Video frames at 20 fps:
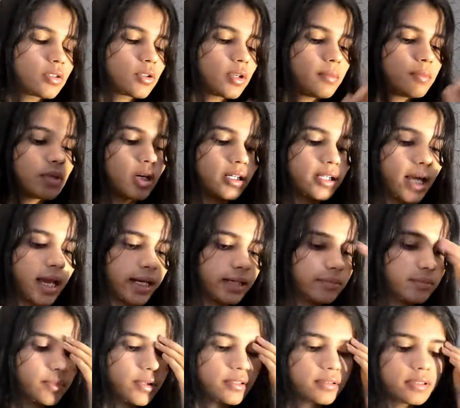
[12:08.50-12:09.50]
so i'm not that
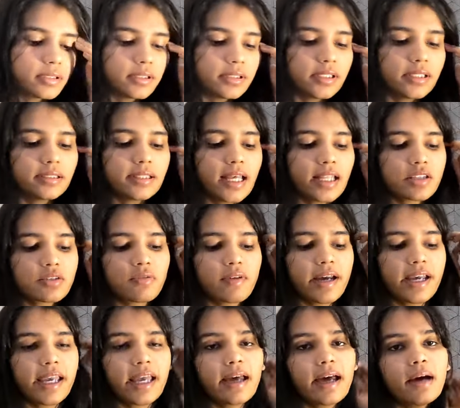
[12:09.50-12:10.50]
person that's
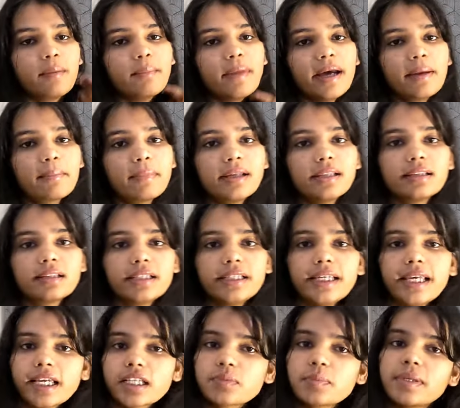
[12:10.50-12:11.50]
why uh, my
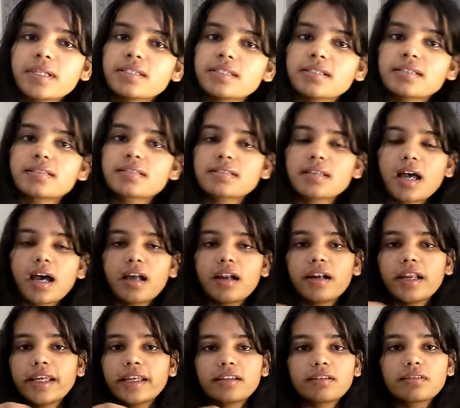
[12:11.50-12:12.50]
monthly expenses
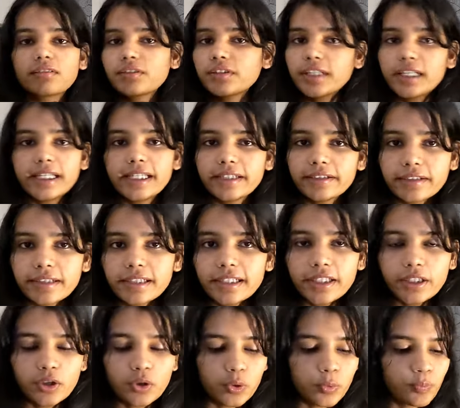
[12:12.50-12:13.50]
are like really
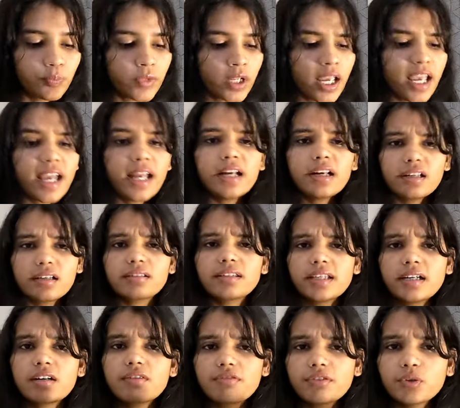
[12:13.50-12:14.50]
really low and uh,
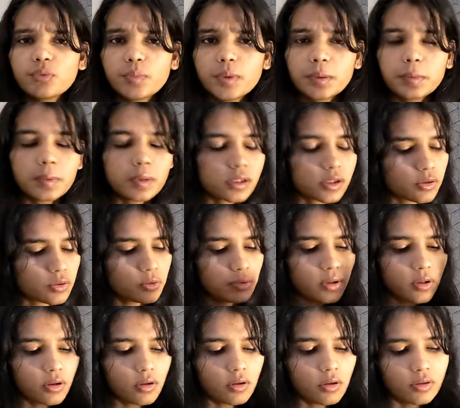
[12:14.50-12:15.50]
there are few people
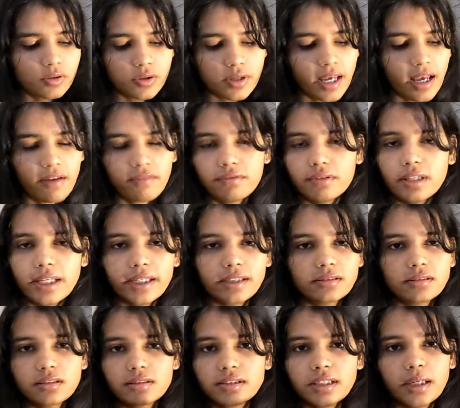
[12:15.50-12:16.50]
who also have like
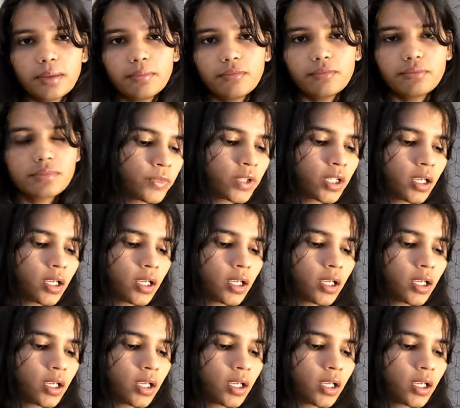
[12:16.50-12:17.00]
the same